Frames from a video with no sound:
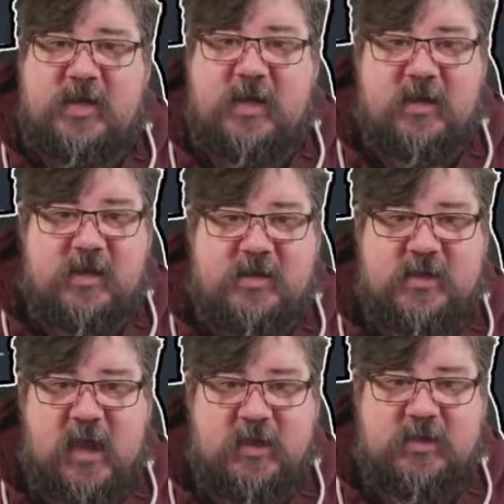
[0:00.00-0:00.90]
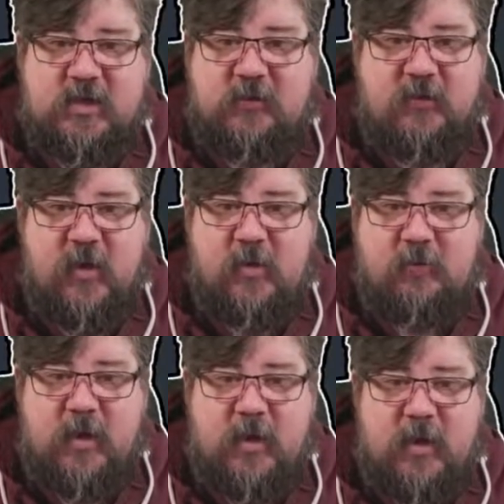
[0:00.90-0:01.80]
see here this article
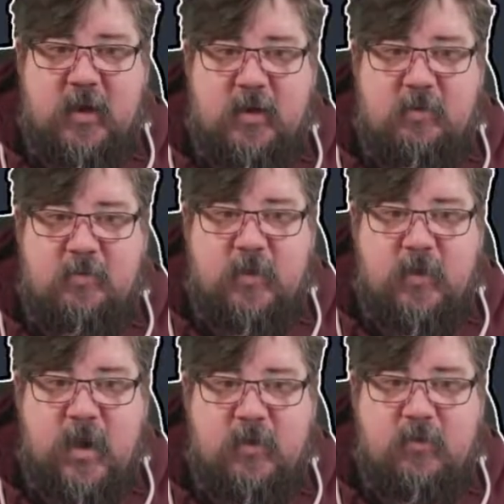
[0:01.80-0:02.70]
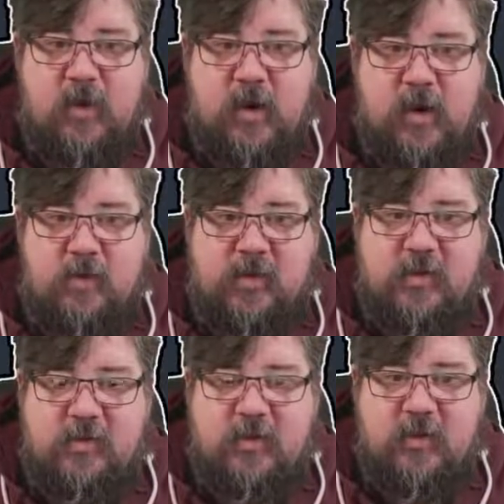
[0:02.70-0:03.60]
from Bruno really goes
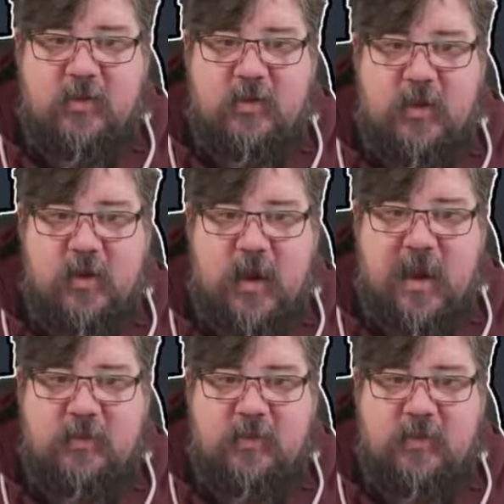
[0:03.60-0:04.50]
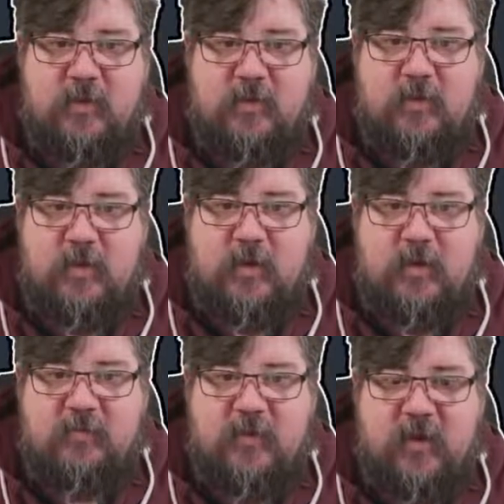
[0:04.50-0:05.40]
into how to
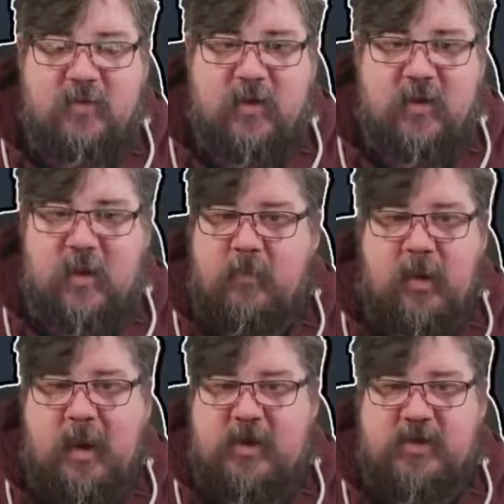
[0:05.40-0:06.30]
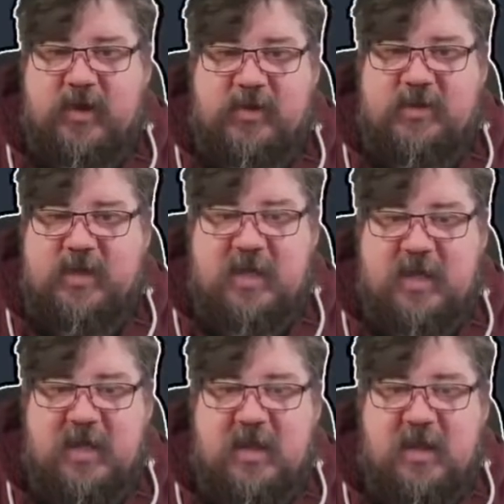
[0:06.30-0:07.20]
configure and well, actually it's the
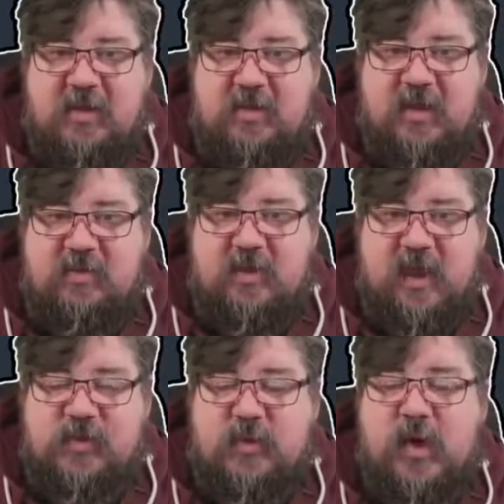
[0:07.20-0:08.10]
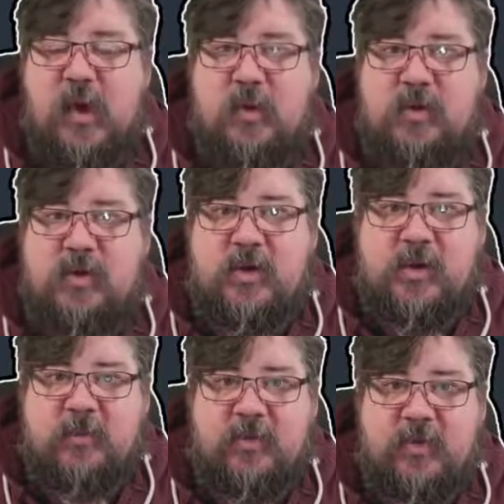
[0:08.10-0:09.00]
actual code that
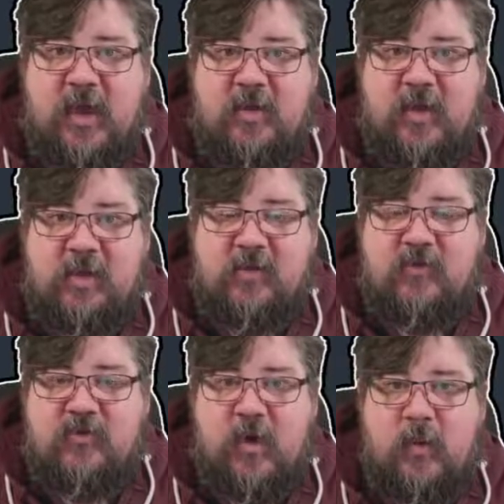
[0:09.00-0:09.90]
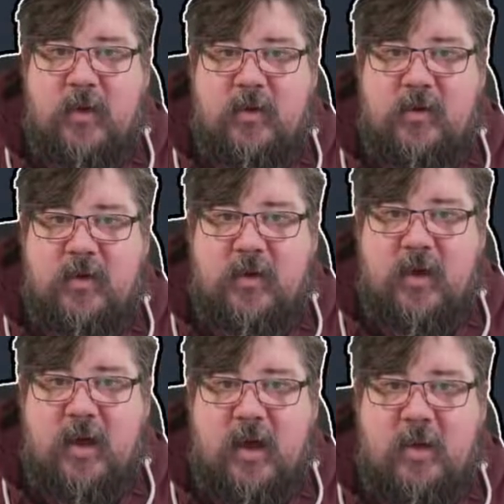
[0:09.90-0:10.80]
he's put together there to control and
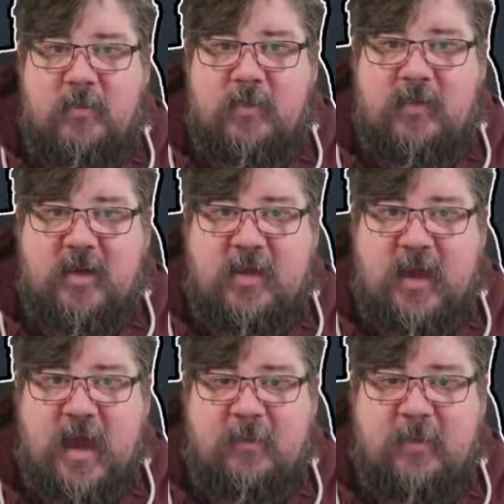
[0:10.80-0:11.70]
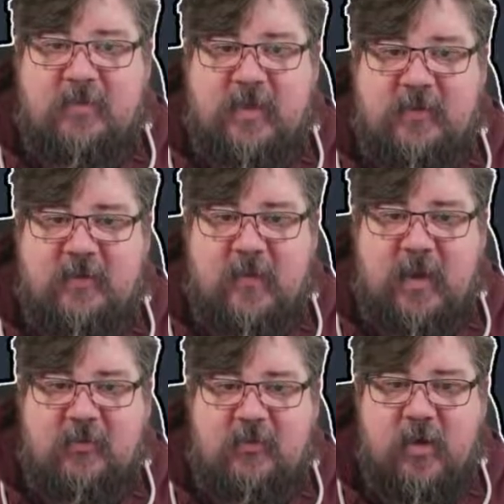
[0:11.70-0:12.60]
take that camera feed from
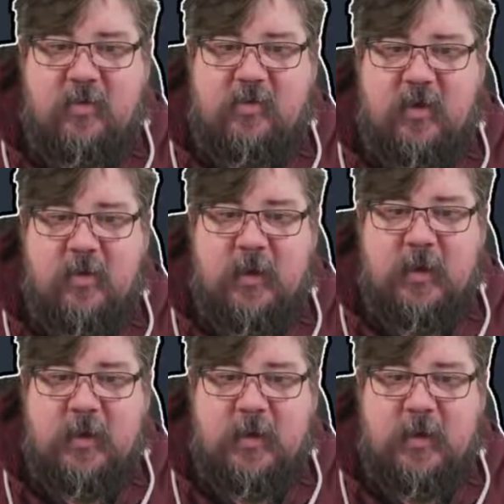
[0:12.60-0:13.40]
that drone. So